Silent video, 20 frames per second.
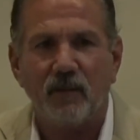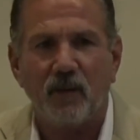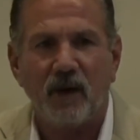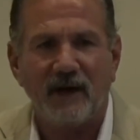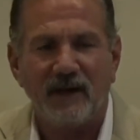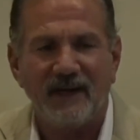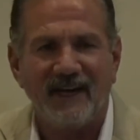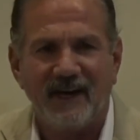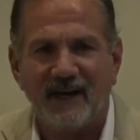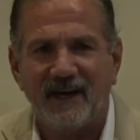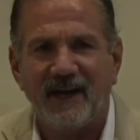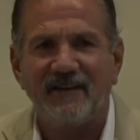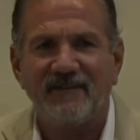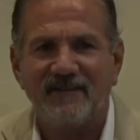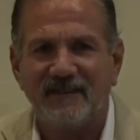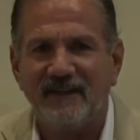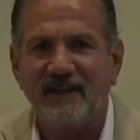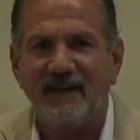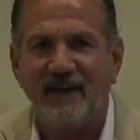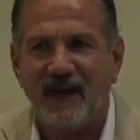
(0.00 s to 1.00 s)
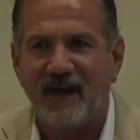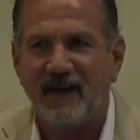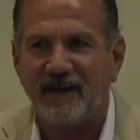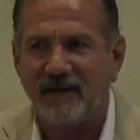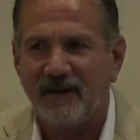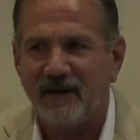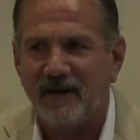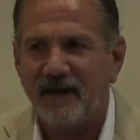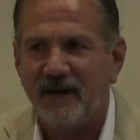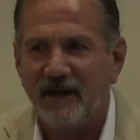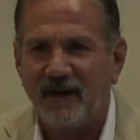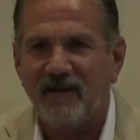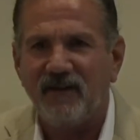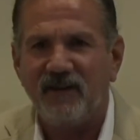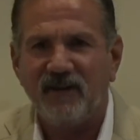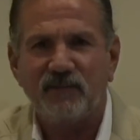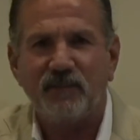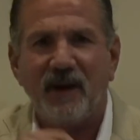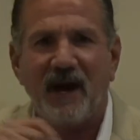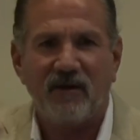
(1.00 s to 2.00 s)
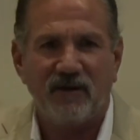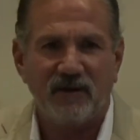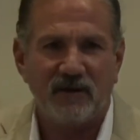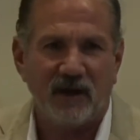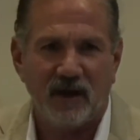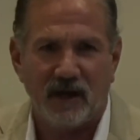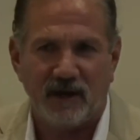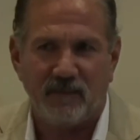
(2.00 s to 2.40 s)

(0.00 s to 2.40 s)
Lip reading: Why can't I see that in this paradigm?